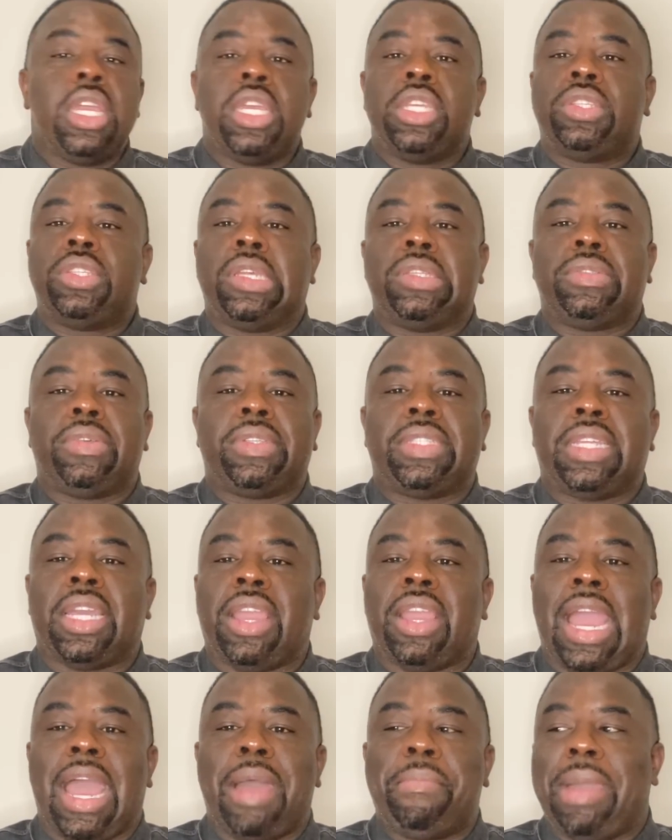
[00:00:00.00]
So as long as I
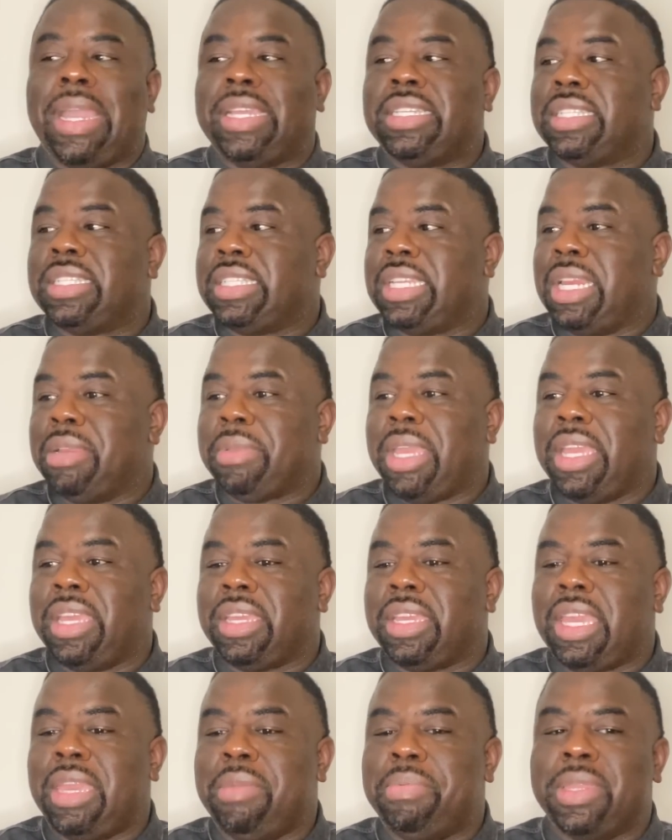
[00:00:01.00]
got, I might just end up
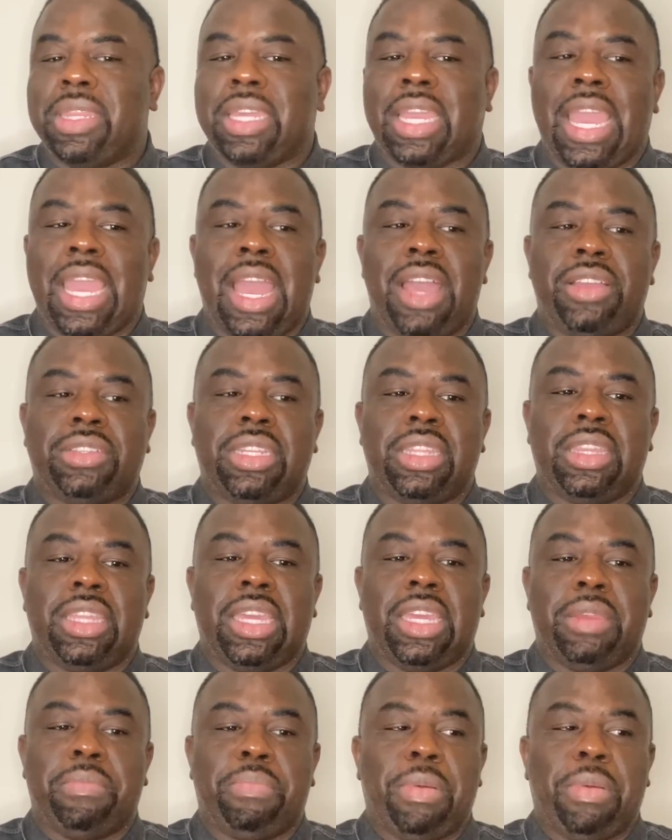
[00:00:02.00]
keeping the couch and then